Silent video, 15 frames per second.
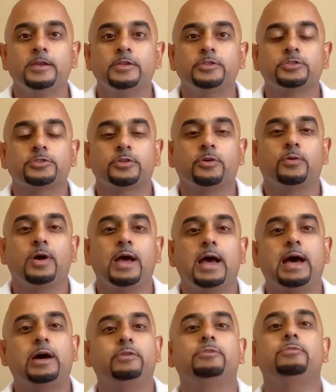So
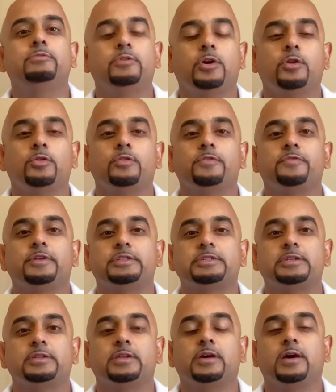how do you know if it's
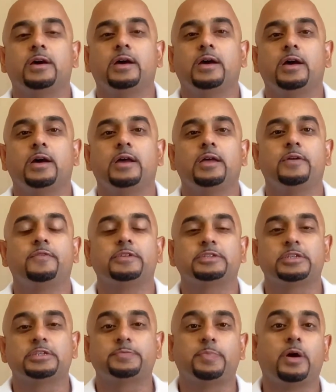a
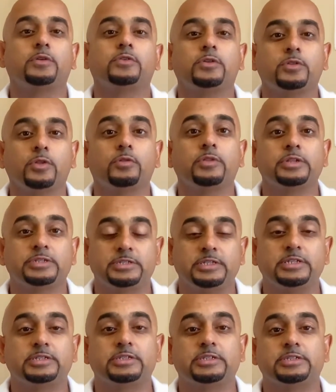
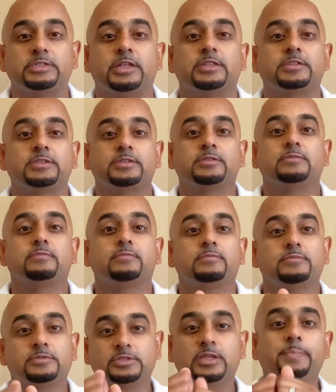spondylolisthesis that's
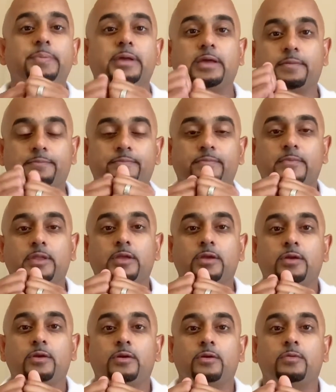slipping?
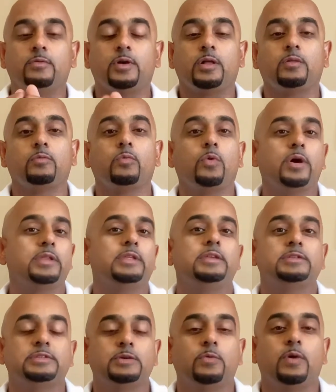Well, one
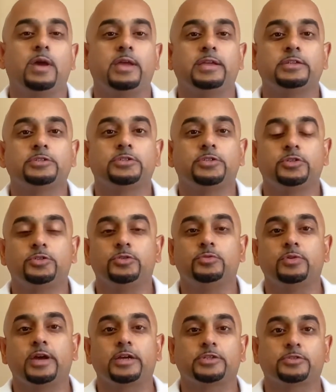easy way is to do
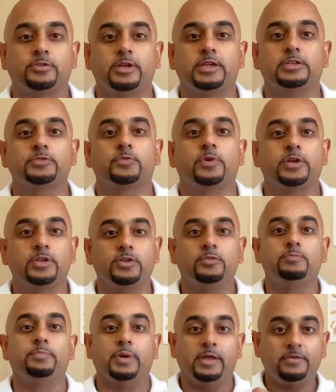x-rays where you
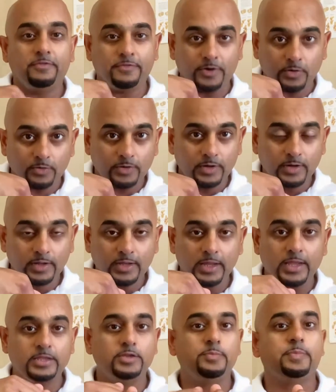bend forward
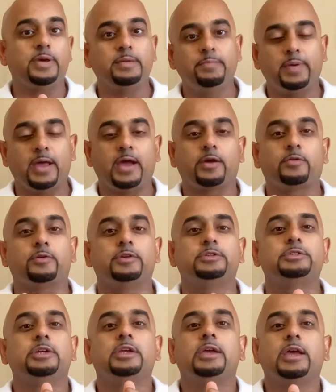and you bend backwards
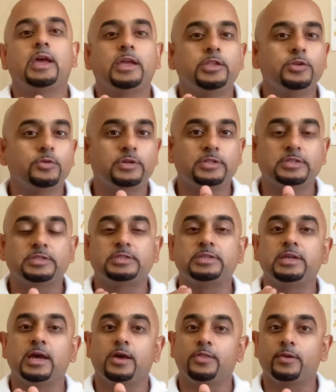and you can see
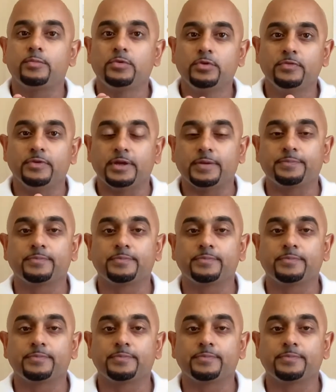how they're moving.